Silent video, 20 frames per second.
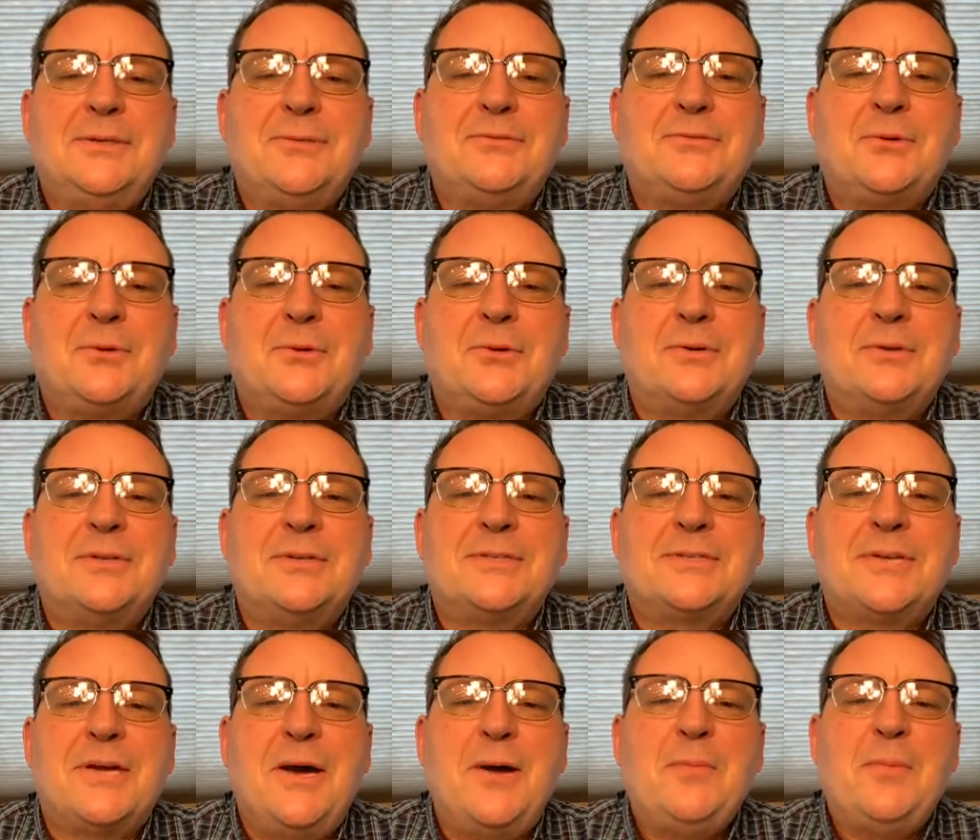for this
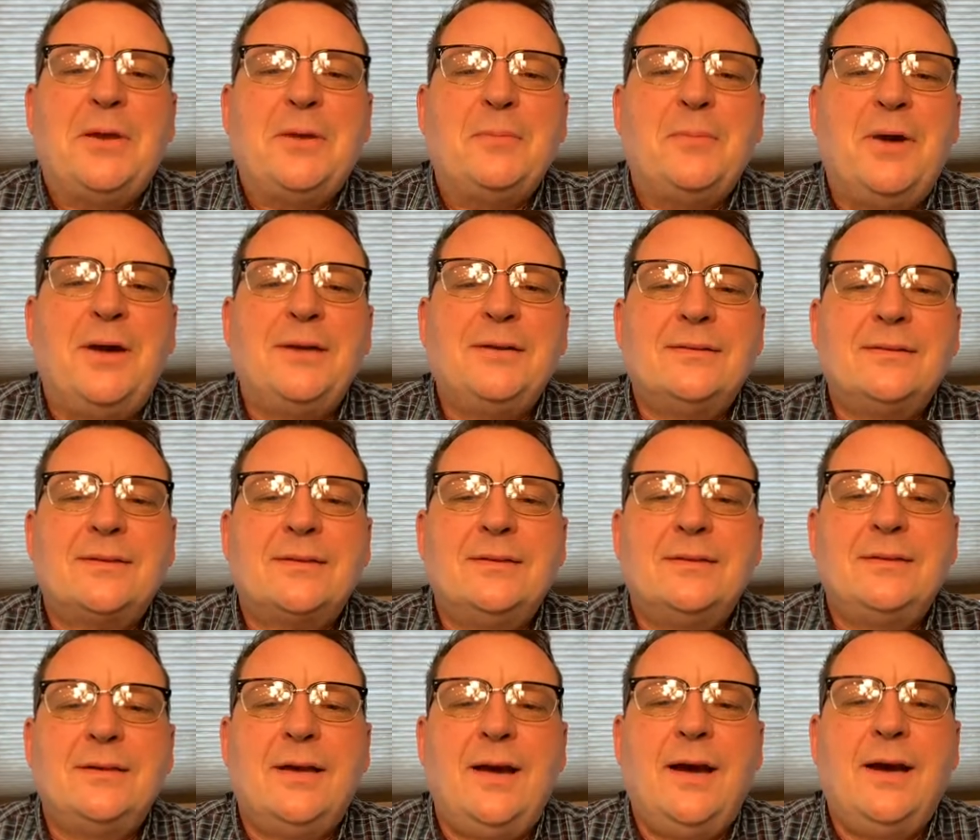coming month,
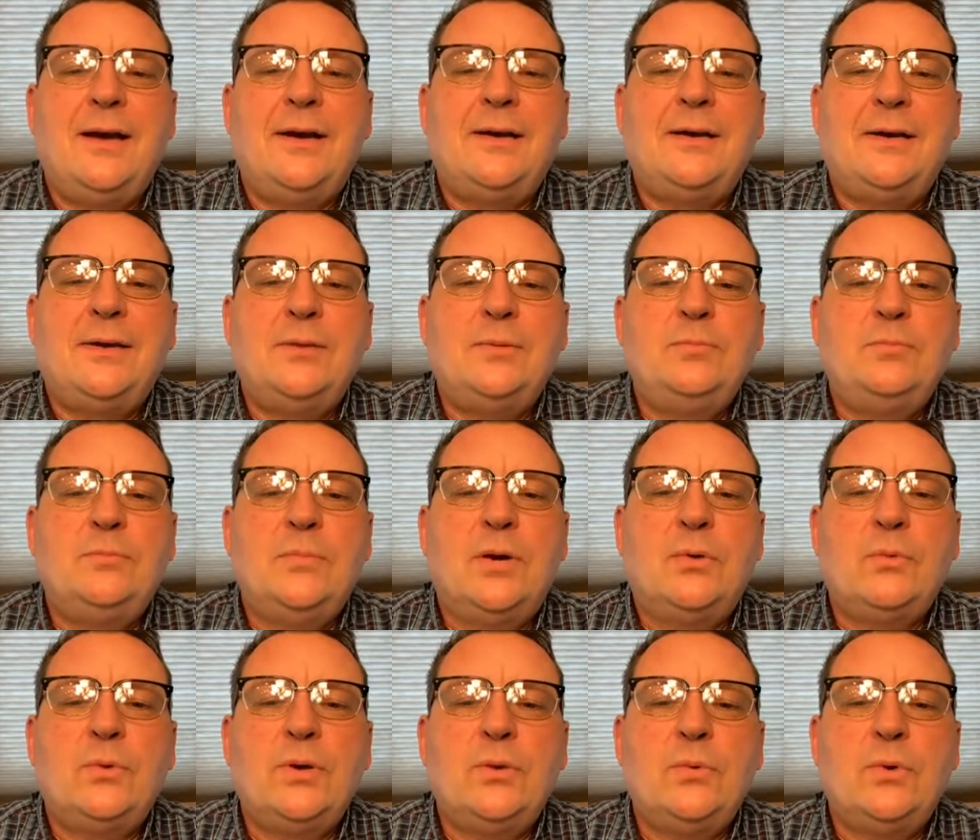uh,
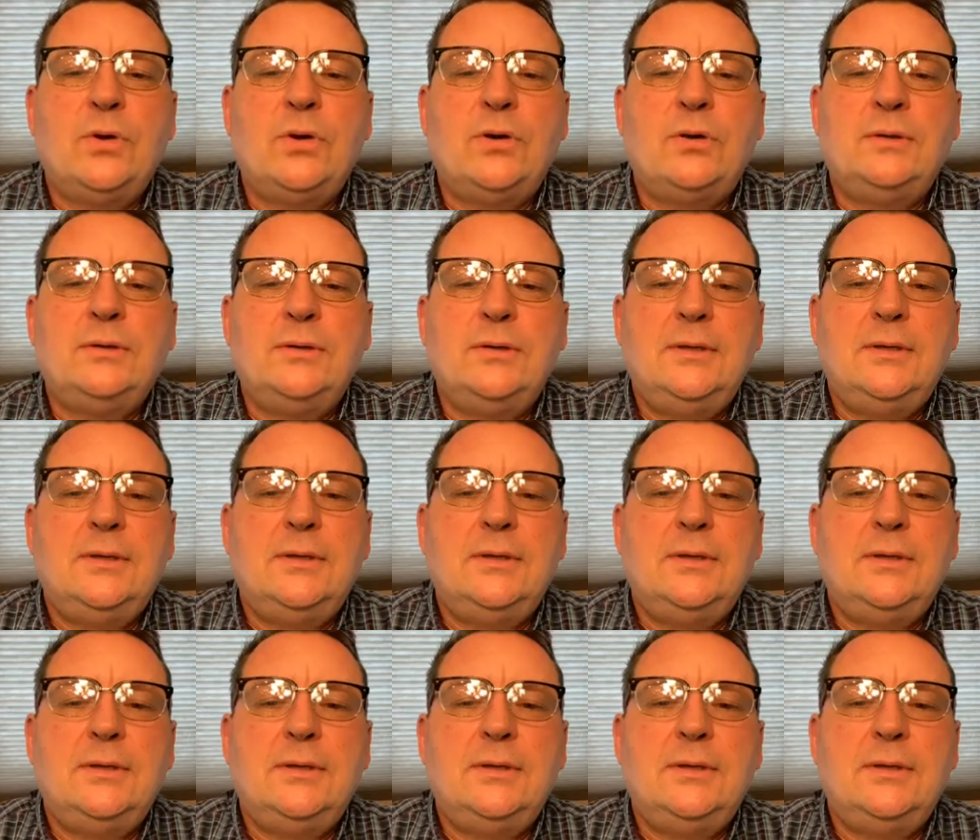but we will